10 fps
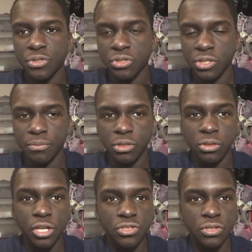There's going to be
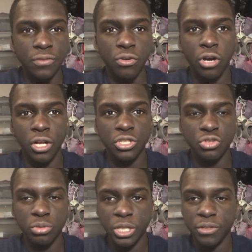lots of college
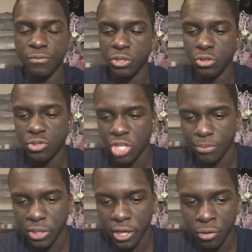related videos
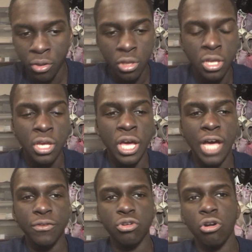coming out. I
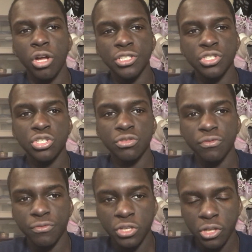have a college
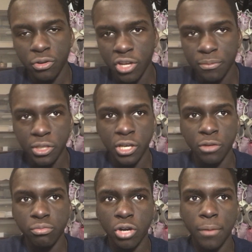video coming
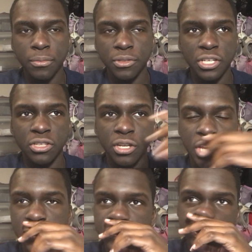out probably in the
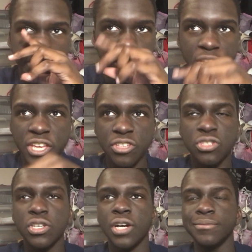next few
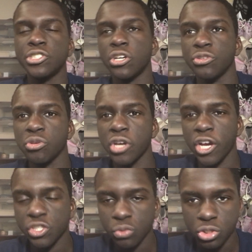days um, telling you
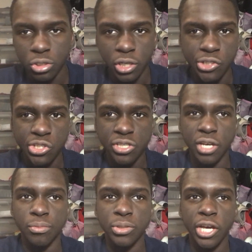guys which colleges I
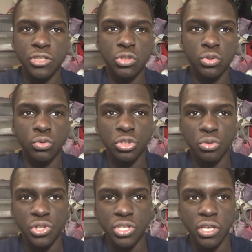applied to, which
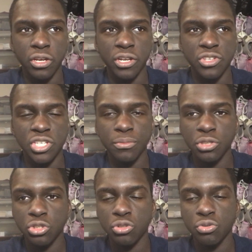ones I got
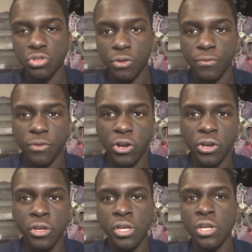accepted to so far,
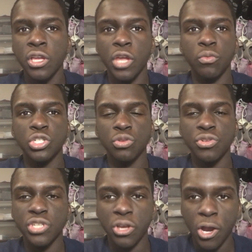and which
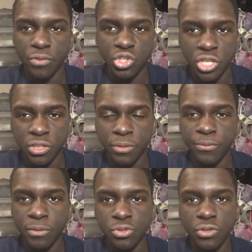ones I got rejected
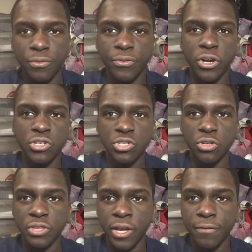from so far.
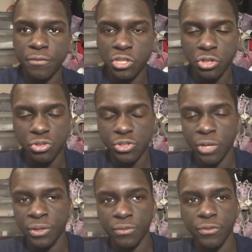So that video is
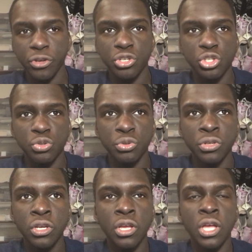coming very soon.
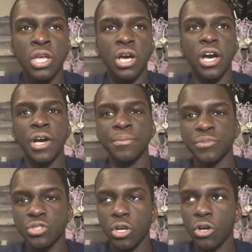Um,
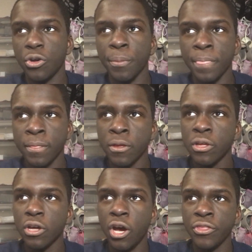so
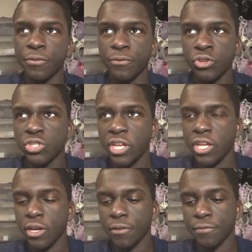on the first day
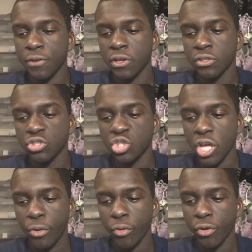of
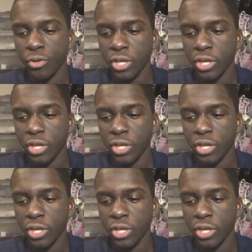January.